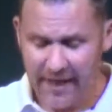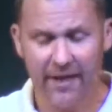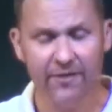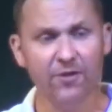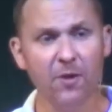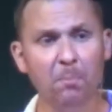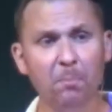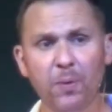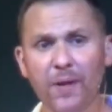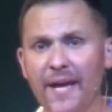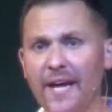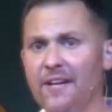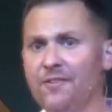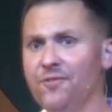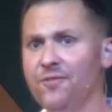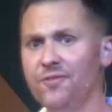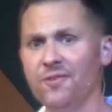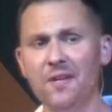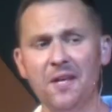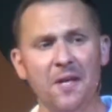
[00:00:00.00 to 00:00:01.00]
is a
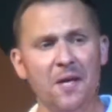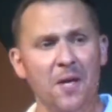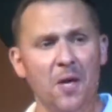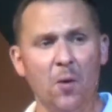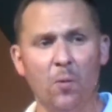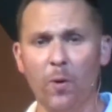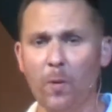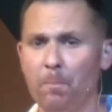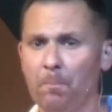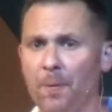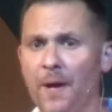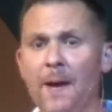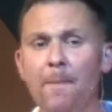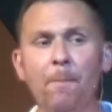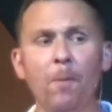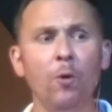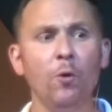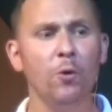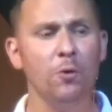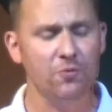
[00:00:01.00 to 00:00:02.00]
place where
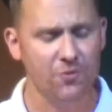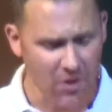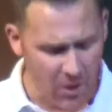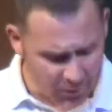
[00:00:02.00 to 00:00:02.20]
people who